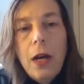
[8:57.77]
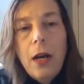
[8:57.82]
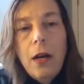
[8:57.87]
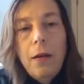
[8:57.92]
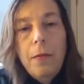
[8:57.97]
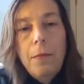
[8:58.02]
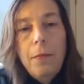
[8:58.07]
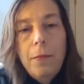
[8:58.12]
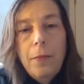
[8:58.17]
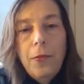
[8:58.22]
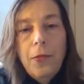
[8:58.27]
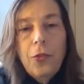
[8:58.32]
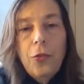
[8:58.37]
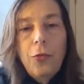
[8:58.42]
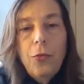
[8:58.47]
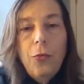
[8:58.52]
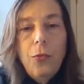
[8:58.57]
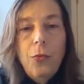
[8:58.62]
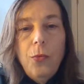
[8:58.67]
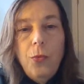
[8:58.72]

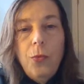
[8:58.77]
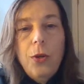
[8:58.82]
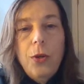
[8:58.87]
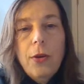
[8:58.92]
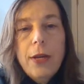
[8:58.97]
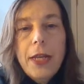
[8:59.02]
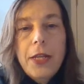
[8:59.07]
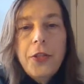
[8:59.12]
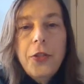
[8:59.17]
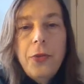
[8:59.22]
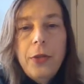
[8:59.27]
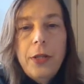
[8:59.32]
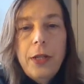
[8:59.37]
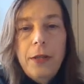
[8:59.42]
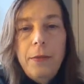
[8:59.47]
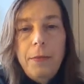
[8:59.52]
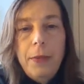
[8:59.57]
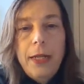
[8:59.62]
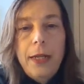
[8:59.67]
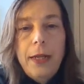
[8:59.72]
we'll get to it
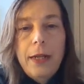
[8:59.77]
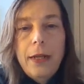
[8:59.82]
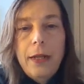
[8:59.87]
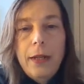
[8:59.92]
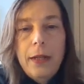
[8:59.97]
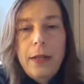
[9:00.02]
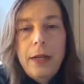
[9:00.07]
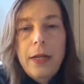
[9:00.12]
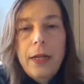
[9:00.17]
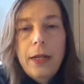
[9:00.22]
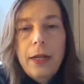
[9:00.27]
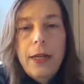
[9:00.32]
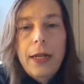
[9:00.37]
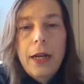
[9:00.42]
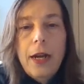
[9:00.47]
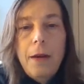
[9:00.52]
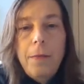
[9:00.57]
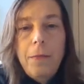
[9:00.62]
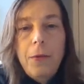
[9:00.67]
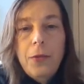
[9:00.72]
in a minute.
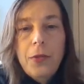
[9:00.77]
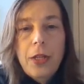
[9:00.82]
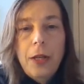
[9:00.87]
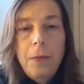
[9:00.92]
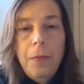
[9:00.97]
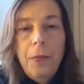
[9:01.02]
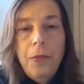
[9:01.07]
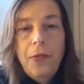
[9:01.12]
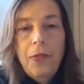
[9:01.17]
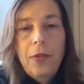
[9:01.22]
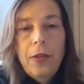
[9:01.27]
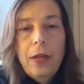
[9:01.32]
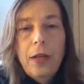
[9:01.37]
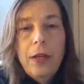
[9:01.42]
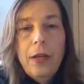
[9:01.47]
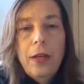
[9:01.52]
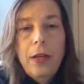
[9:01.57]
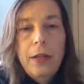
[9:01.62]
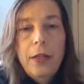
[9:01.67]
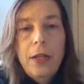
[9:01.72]
A couple tips,
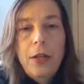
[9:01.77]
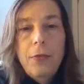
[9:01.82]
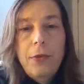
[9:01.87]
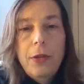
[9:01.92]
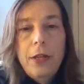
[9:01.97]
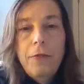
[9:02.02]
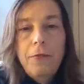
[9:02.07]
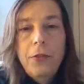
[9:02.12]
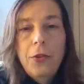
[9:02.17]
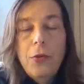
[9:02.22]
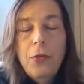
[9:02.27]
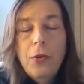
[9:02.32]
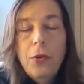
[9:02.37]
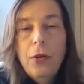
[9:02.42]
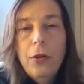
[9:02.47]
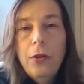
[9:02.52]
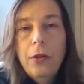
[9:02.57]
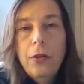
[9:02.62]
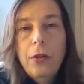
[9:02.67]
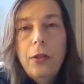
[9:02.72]
if
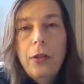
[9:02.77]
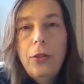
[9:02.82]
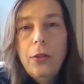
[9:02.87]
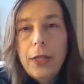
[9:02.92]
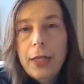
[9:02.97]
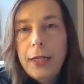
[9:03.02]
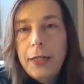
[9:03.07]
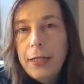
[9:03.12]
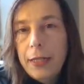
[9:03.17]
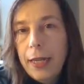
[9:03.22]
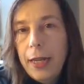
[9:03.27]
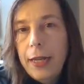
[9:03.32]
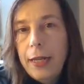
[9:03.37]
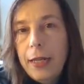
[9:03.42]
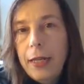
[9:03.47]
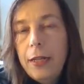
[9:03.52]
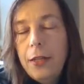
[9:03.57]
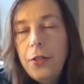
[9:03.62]
you're looking to get